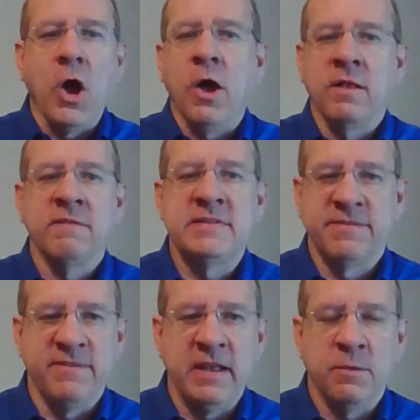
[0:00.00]
All of it's
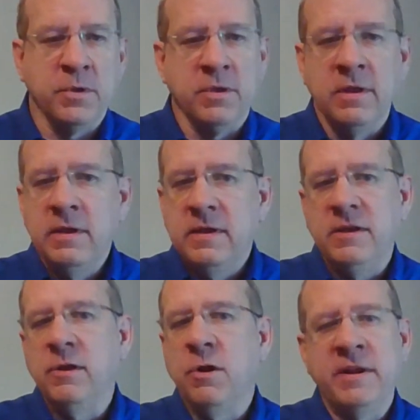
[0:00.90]
available
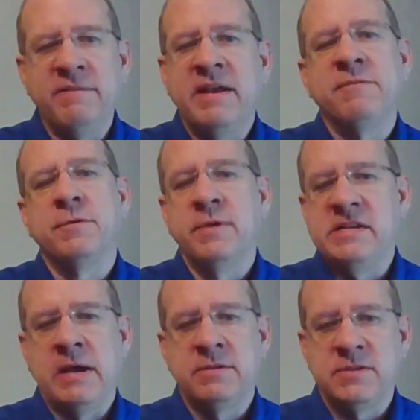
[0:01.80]
you don't even have to
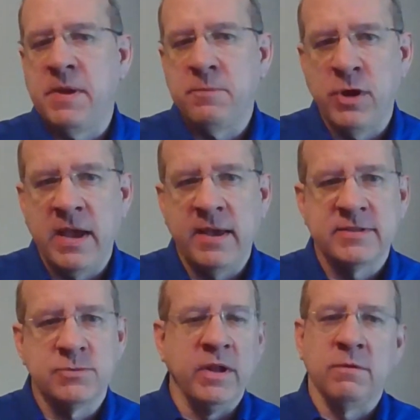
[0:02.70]
reach out to
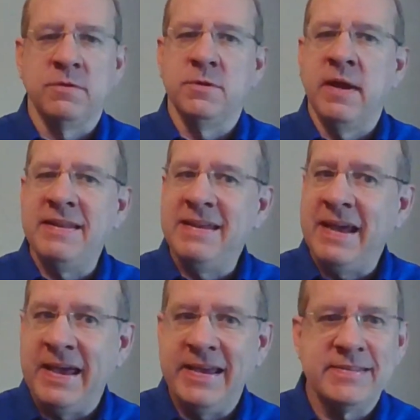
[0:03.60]
MemryX. We don't do
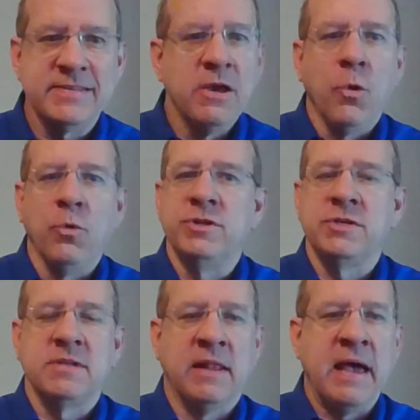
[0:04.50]
NDAs. We're
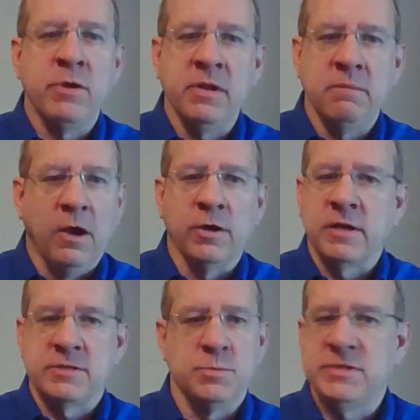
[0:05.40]
just allowing our
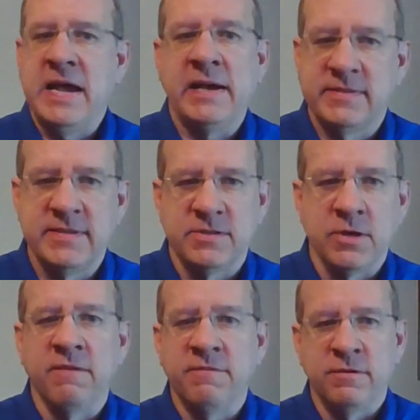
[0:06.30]
customers to access
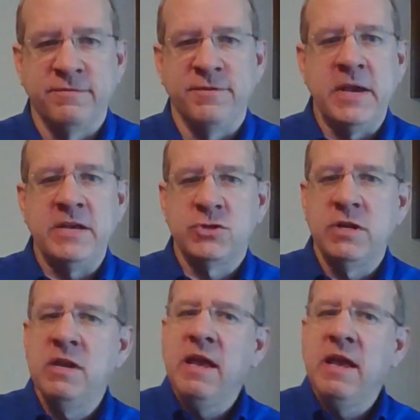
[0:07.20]
all of our information.